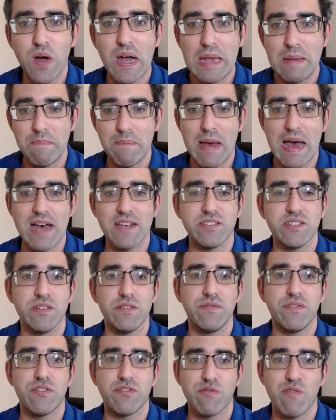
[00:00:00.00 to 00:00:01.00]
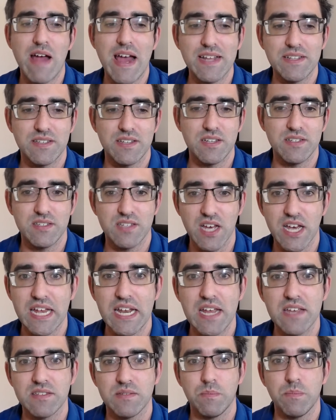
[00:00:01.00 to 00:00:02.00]
a massive threat to
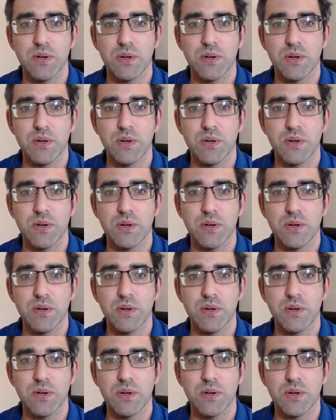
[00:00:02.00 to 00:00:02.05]
Zionism,